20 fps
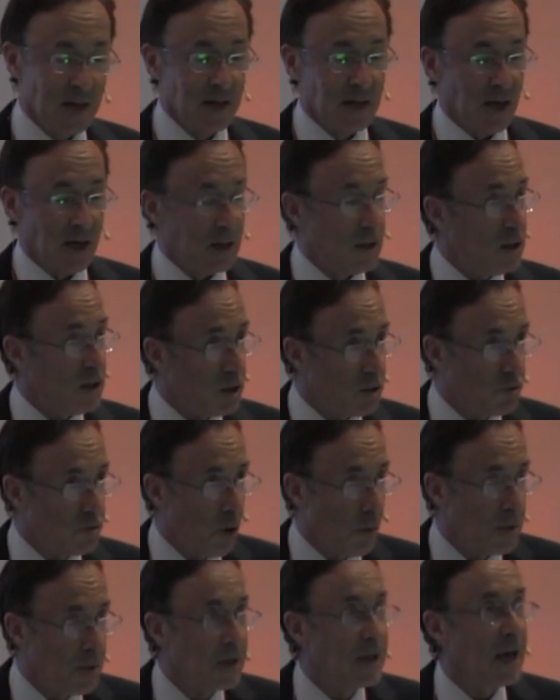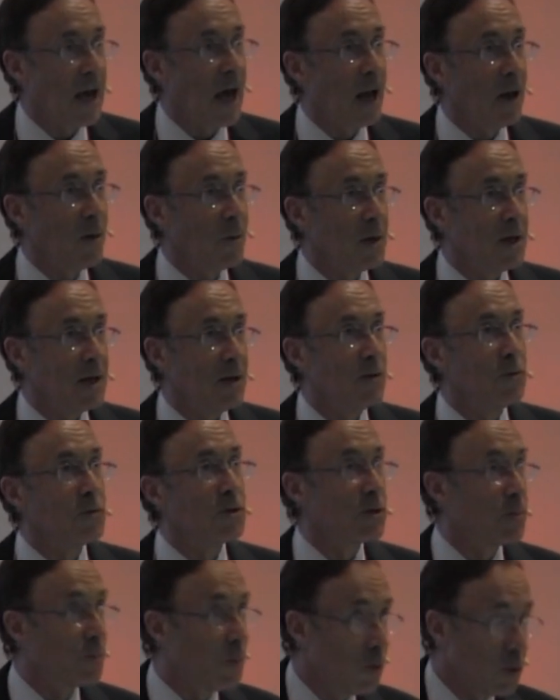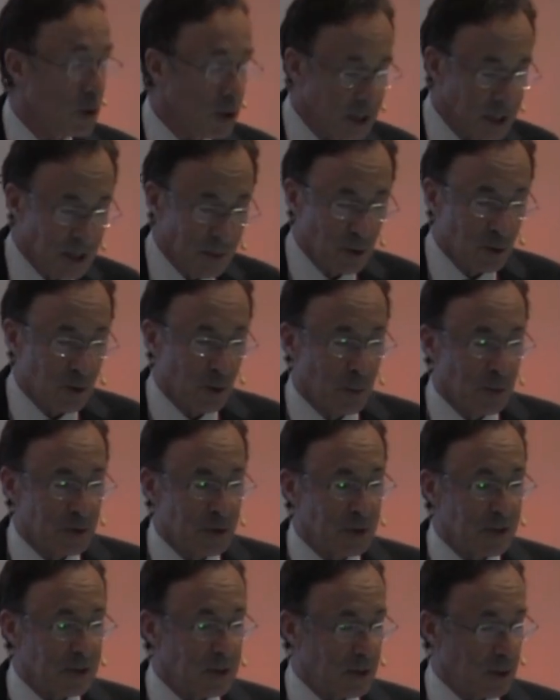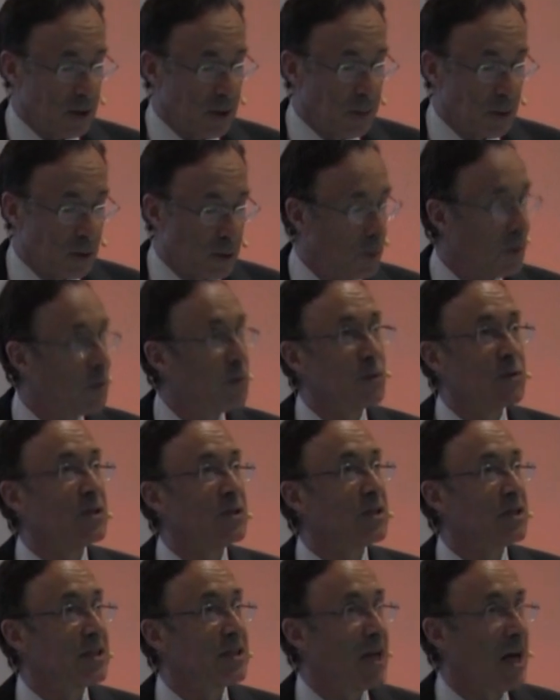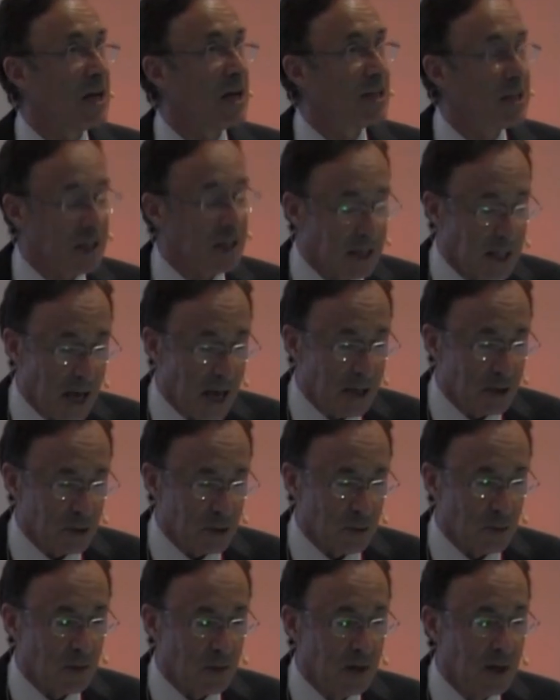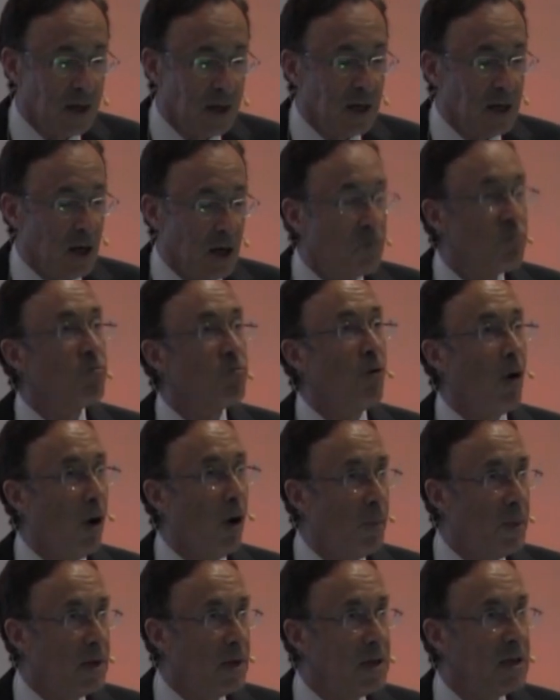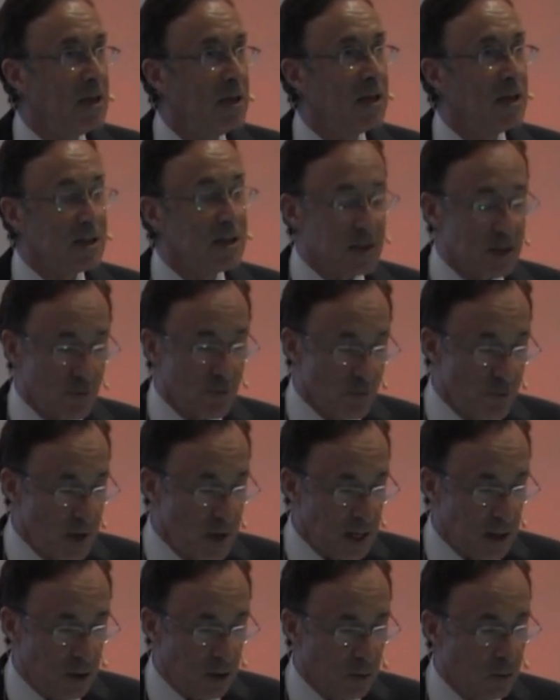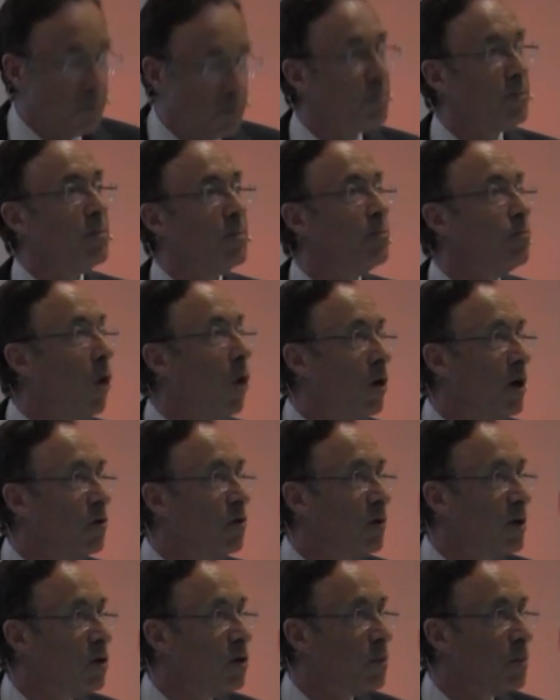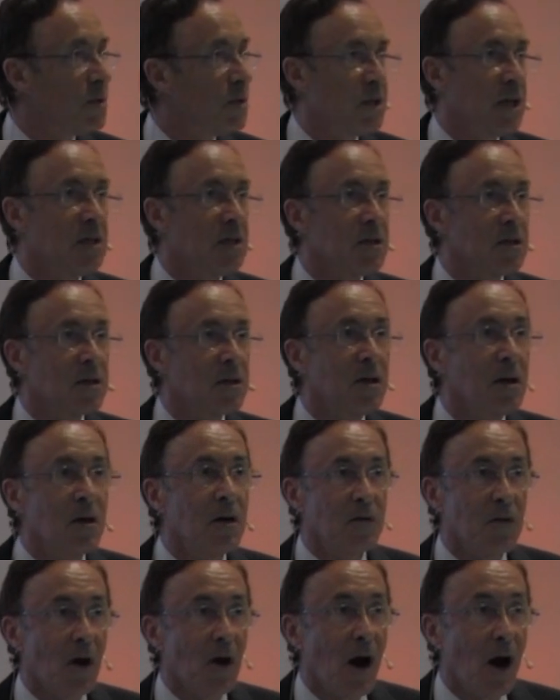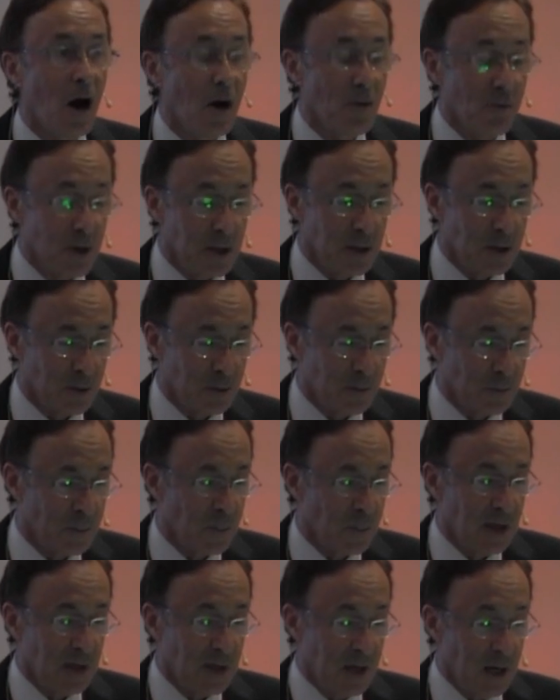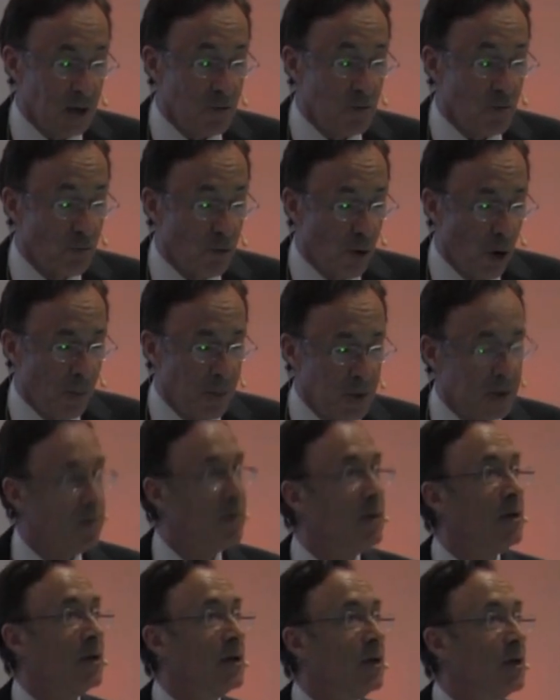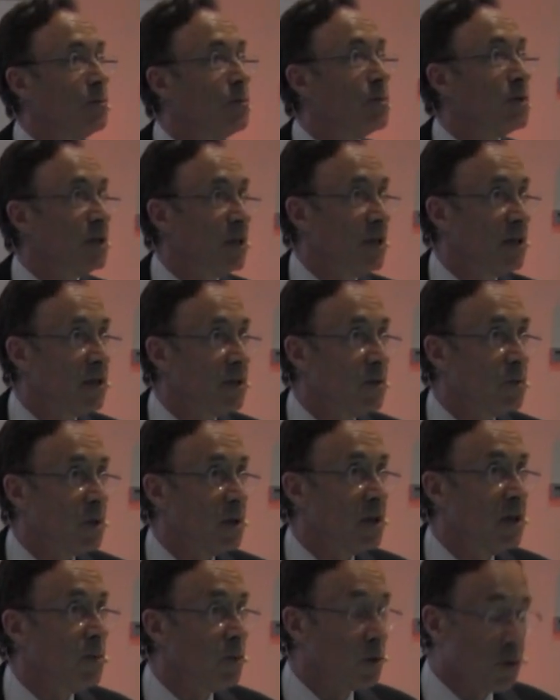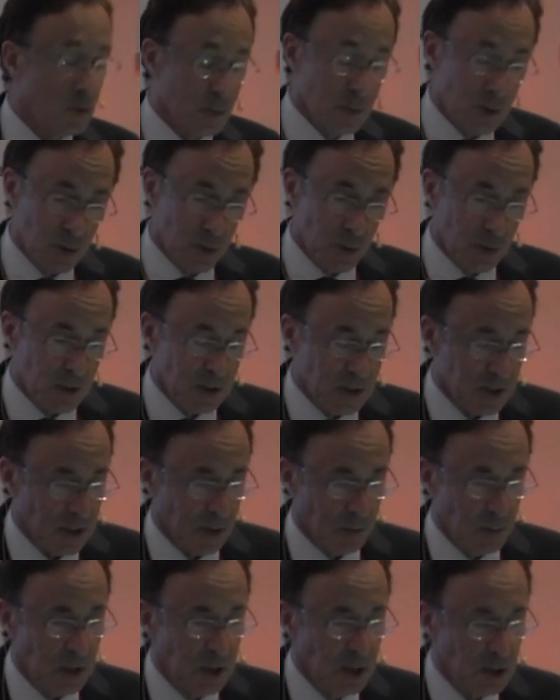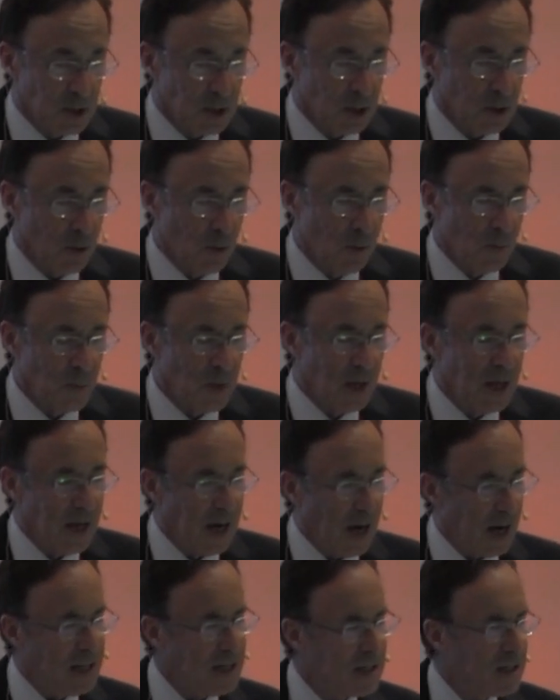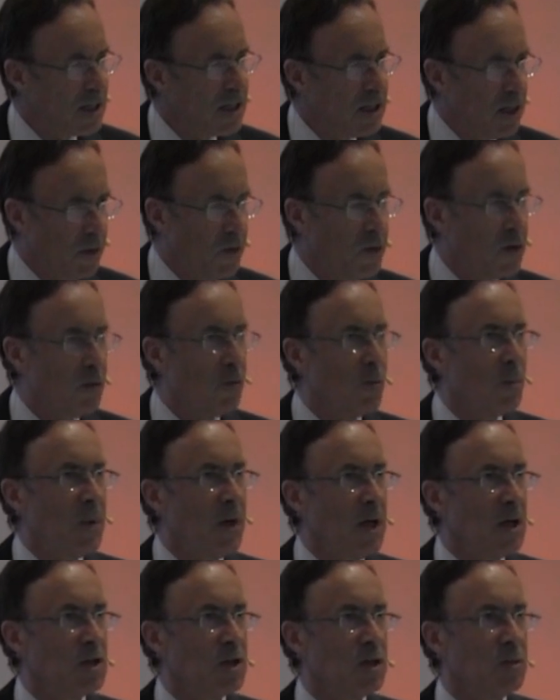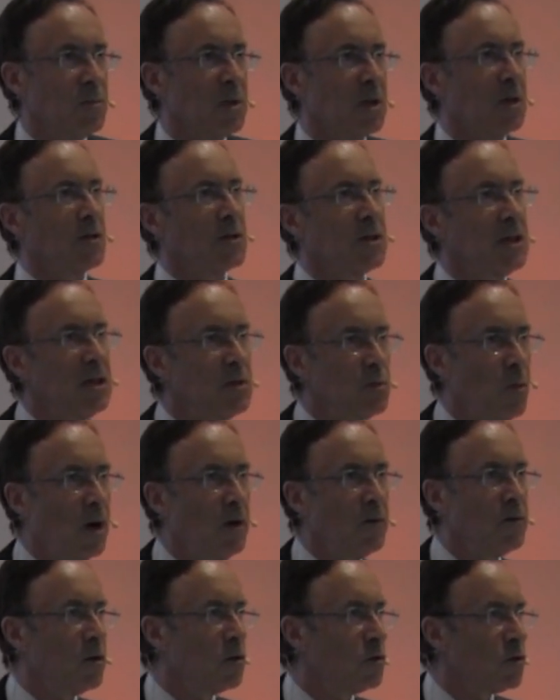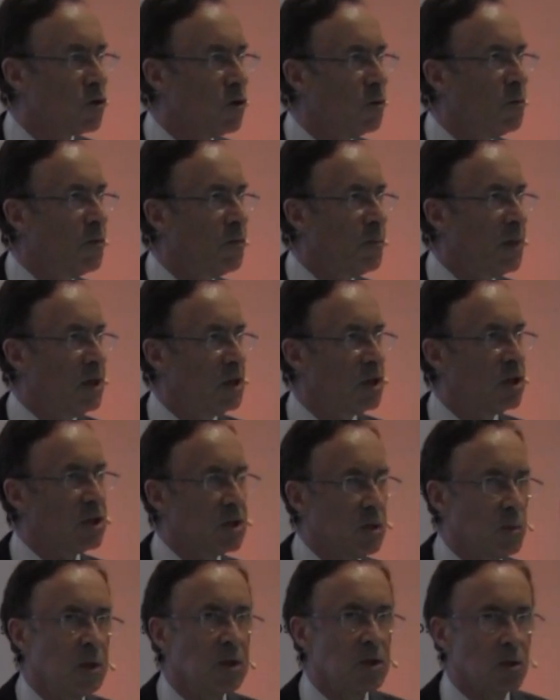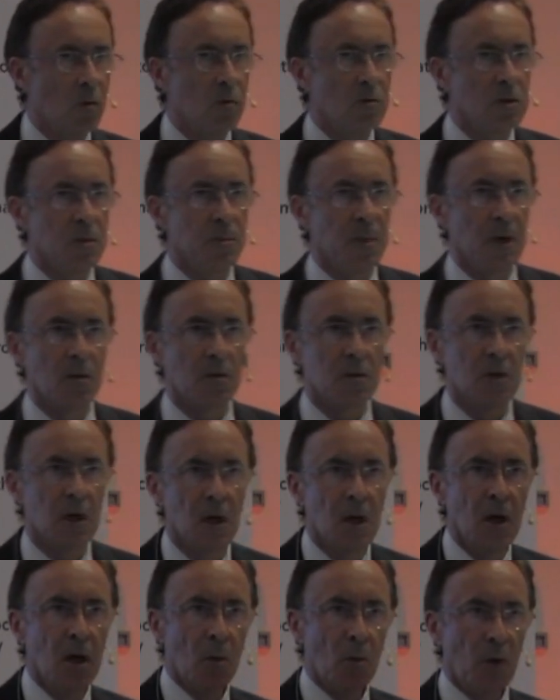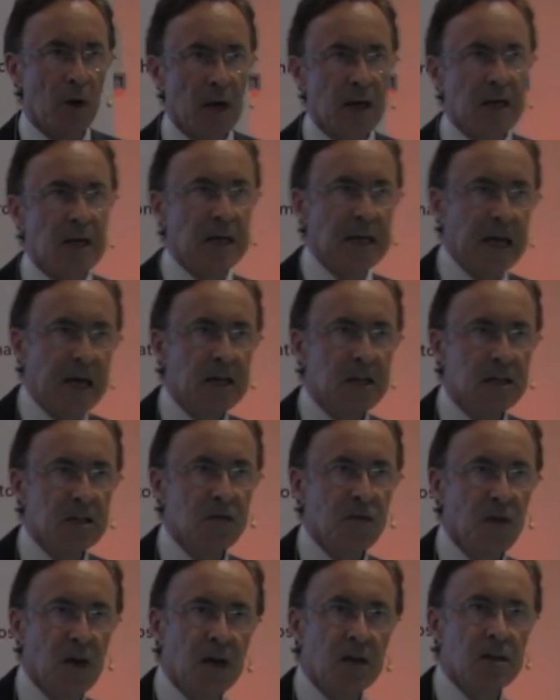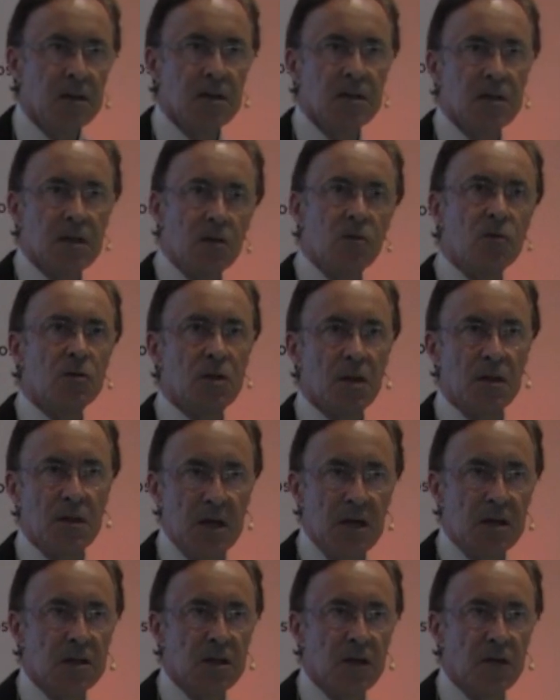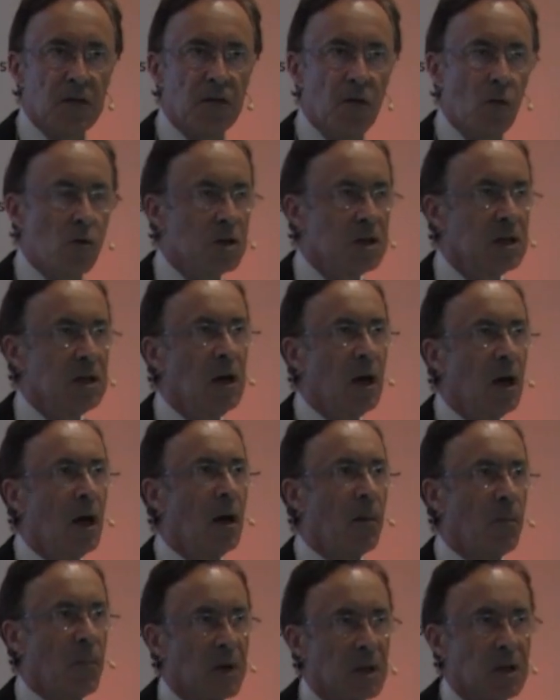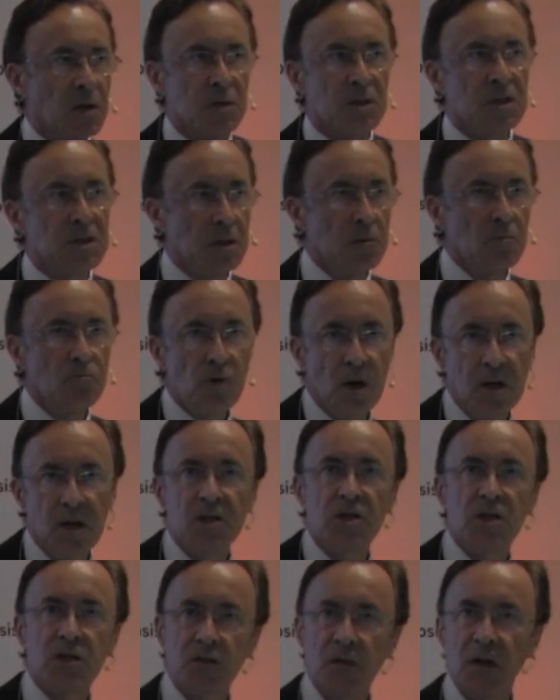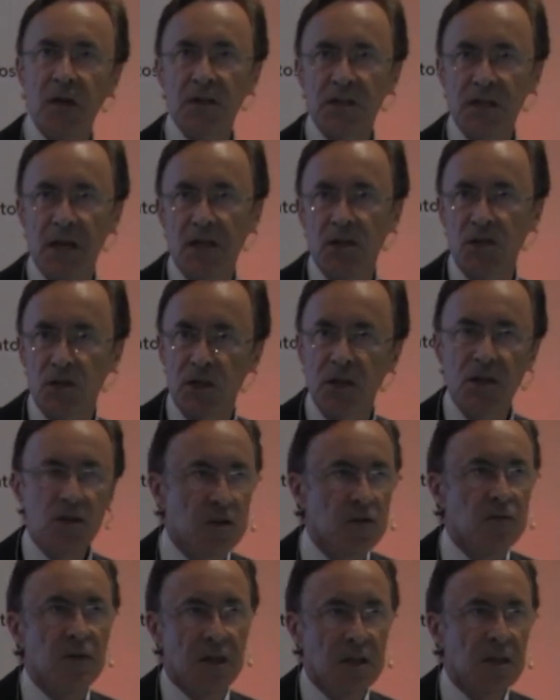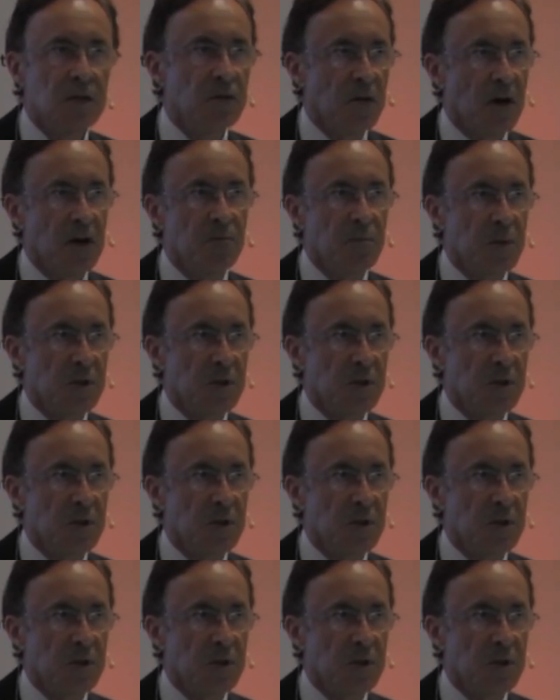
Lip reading: And this is Robin Galloway, who supported the Haemochromatosis Society in Glasgow. And Robin is the morning radio presenter for Heart Radio. And Robin had presented with hemochromatosis some years ago, and he's a difficult patient because he's one of those group of patients that we talked about where I can get his ferritin down to 30 or 40, but he'll still run a transferrin saturation of 95%.